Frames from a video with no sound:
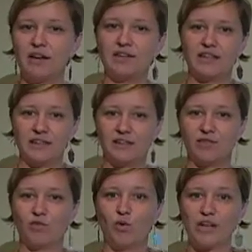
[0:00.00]
via
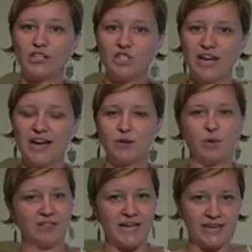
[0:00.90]
either voice chat
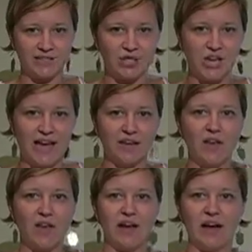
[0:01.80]
or text chat
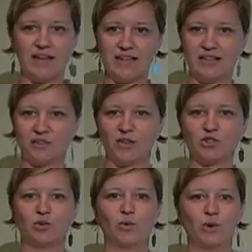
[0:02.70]
in the
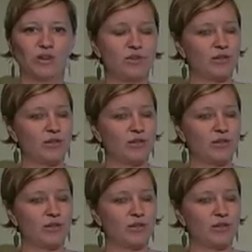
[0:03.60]
virtual world.